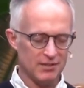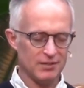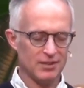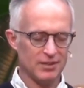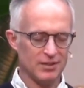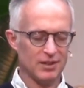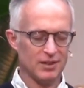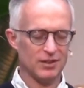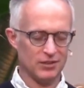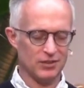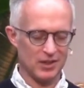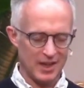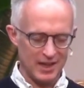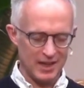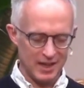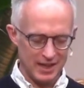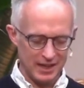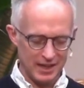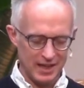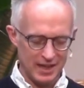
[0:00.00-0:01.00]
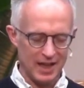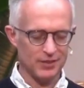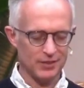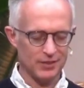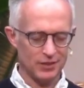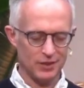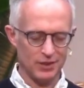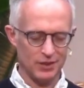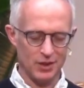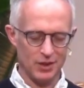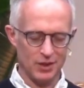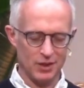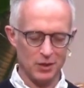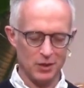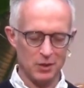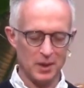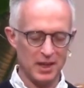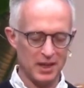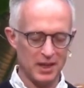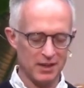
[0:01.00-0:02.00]
say again to you, here I
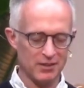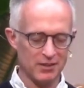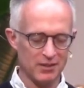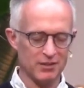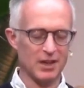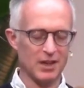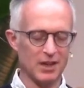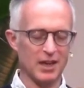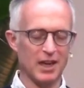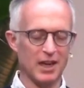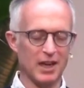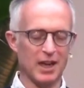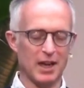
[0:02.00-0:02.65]
am, Jesus.